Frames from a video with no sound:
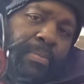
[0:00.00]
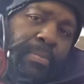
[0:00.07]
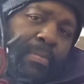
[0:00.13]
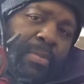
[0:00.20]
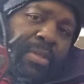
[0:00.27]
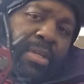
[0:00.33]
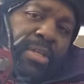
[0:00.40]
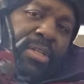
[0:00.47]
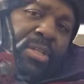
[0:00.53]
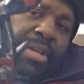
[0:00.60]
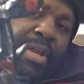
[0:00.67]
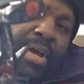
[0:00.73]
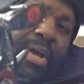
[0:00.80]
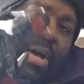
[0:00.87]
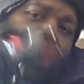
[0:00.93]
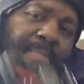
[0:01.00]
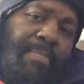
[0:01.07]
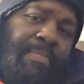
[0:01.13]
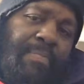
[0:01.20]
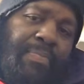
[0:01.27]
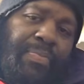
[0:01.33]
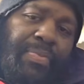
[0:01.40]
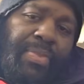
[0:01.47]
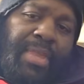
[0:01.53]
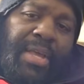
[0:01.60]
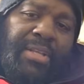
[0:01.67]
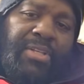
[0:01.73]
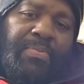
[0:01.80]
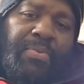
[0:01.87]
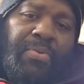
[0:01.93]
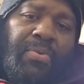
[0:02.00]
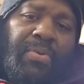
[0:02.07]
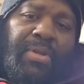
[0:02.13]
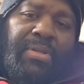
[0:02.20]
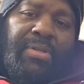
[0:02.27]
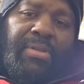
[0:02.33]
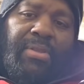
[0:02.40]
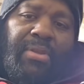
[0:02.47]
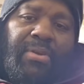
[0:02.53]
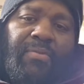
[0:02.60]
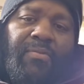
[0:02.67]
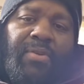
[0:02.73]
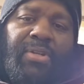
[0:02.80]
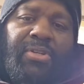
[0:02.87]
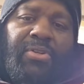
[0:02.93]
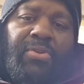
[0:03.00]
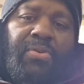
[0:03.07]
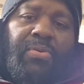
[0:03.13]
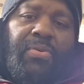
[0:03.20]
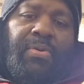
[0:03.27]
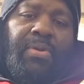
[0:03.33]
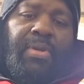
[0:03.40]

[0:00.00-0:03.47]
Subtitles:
tension knob. That spool isn't the original.